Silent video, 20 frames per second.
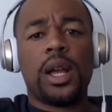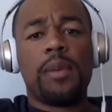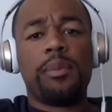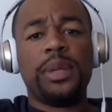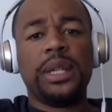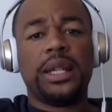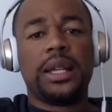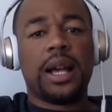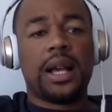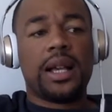
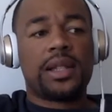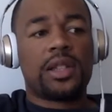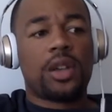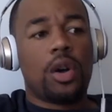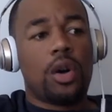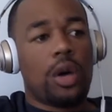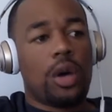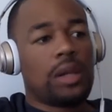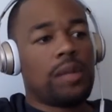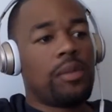because
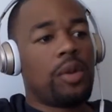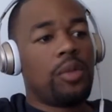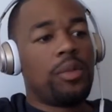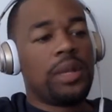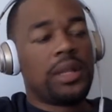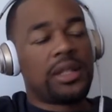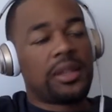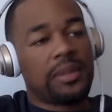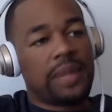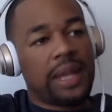all the
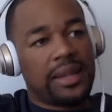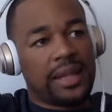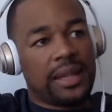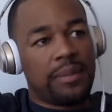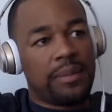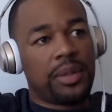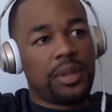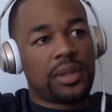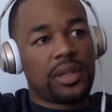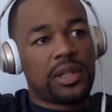momentum that they
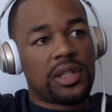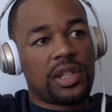built in